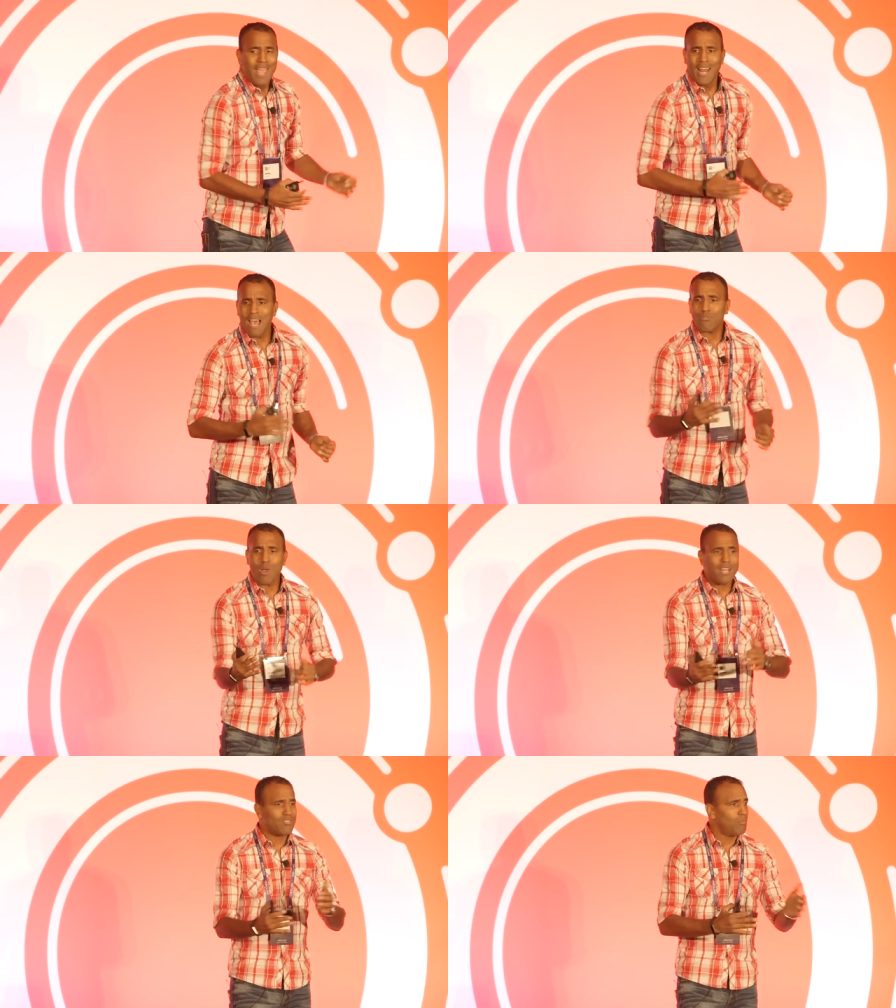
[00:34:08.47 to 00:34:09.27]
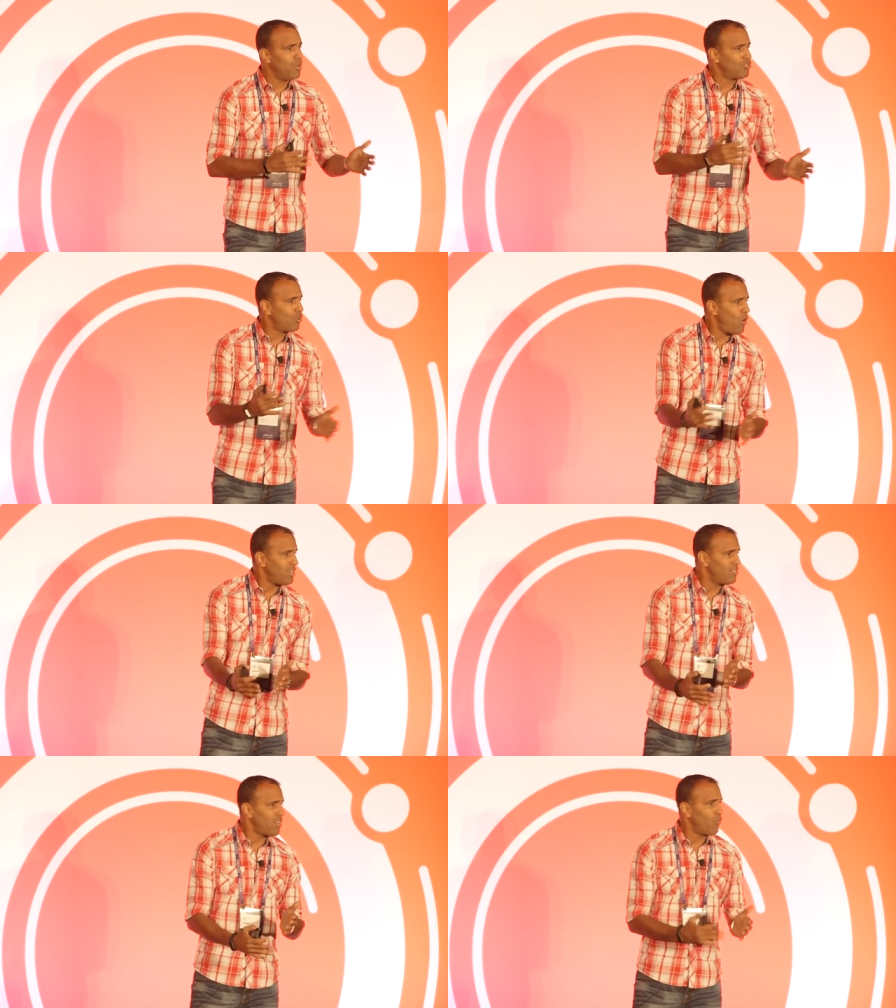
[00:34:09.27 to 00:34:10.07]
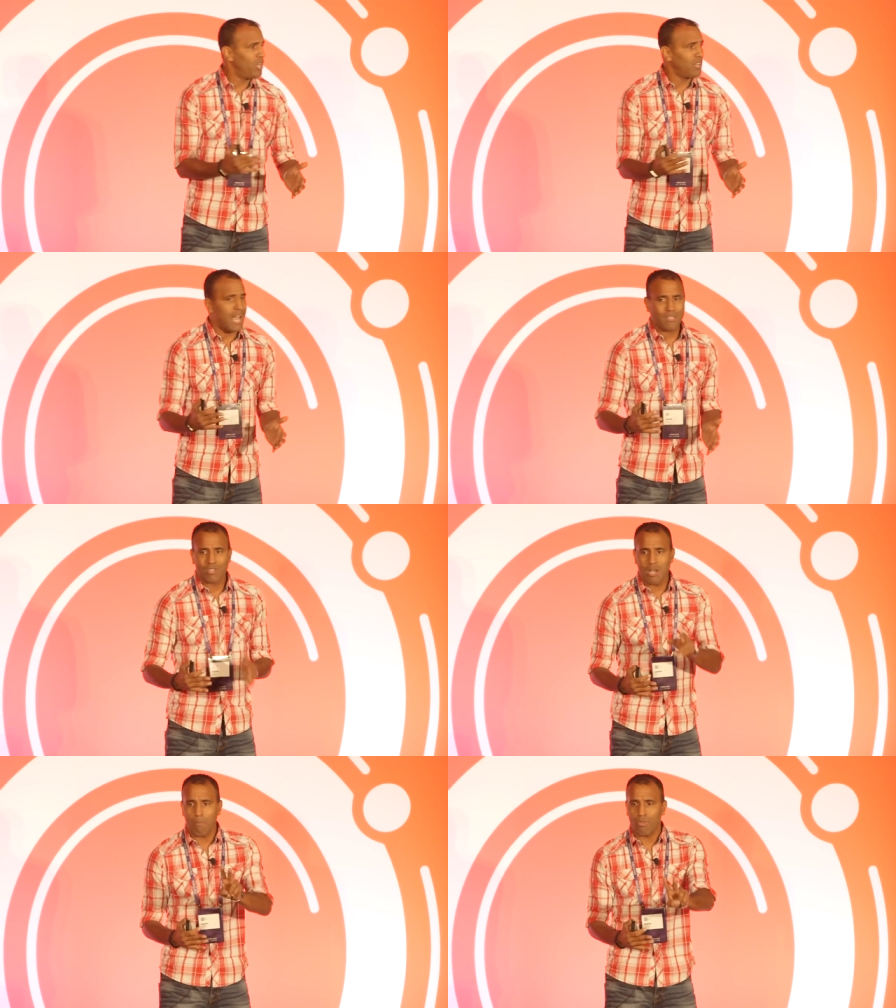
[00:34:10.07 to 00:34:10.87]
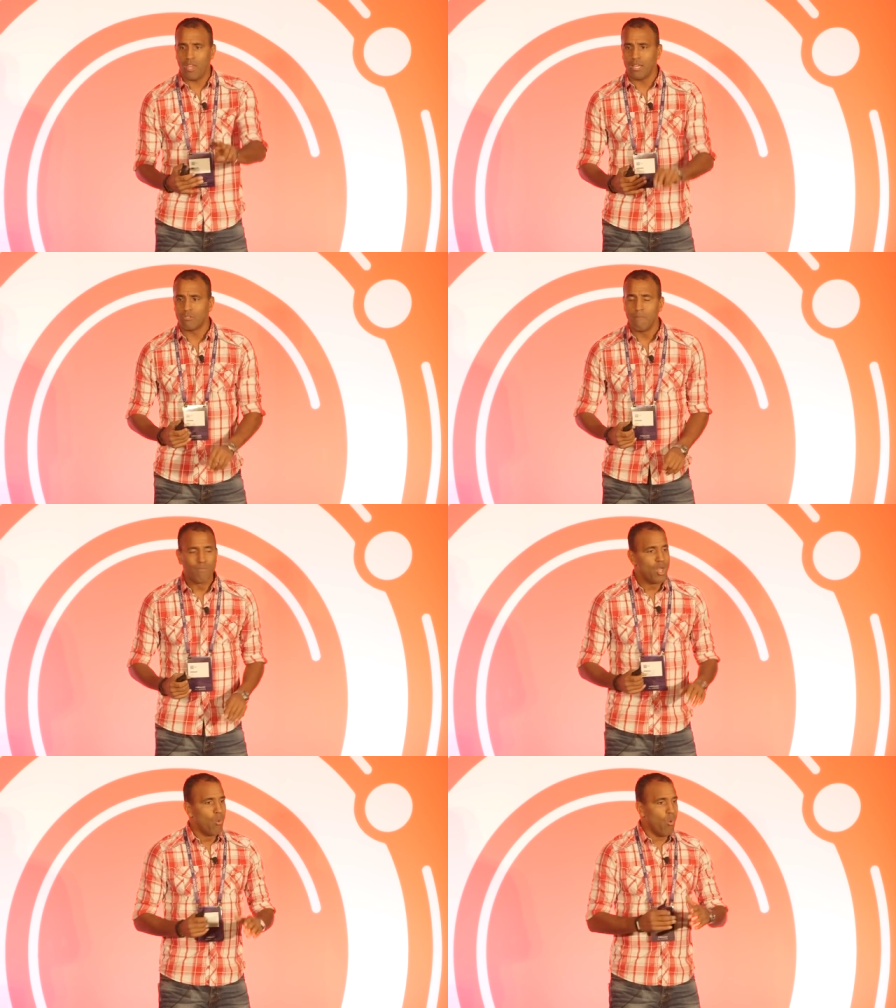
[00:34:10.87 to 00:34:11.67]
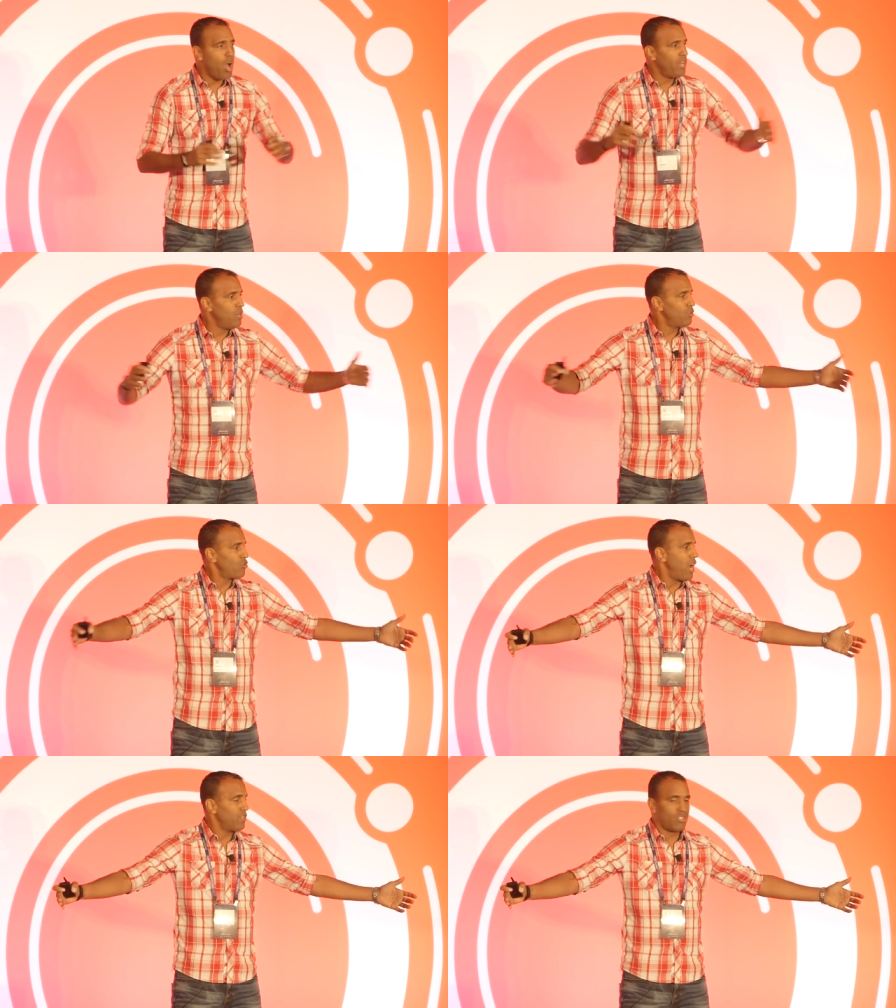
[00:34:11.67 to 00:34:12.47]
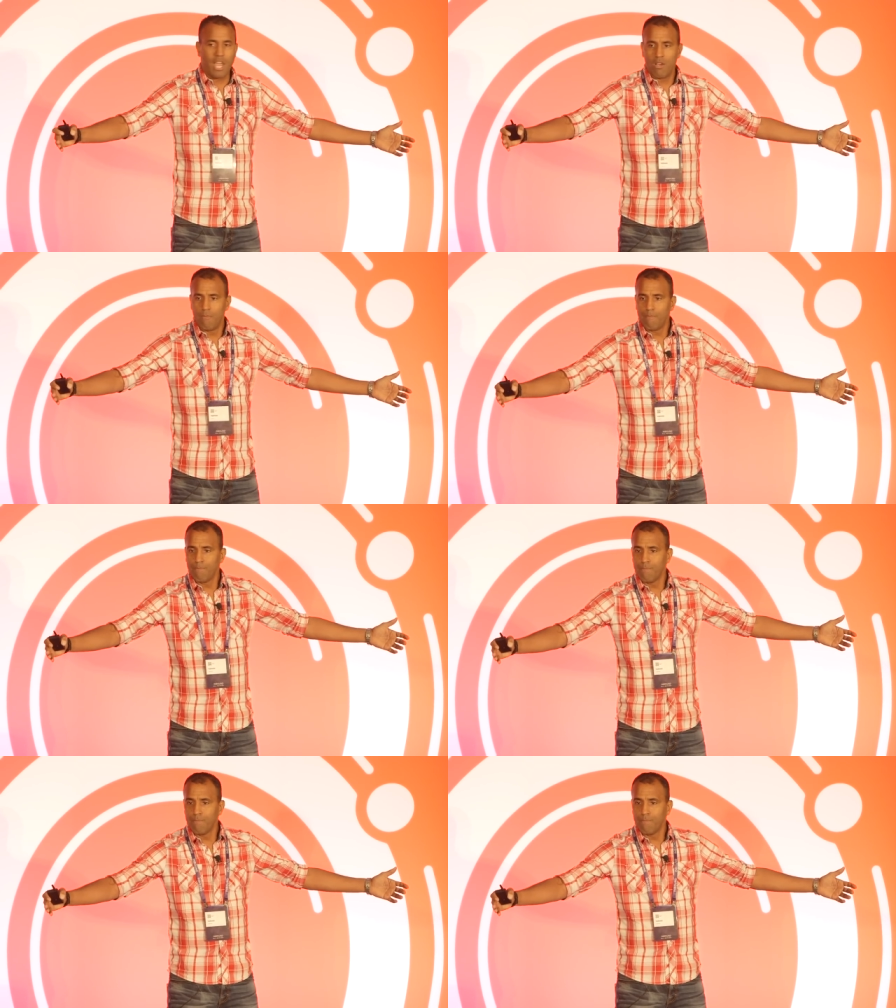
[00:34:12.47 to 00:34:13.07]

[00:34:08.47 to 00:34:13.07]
And after asking a bunch of questions, I realized a couple things. One, he was trying to scale.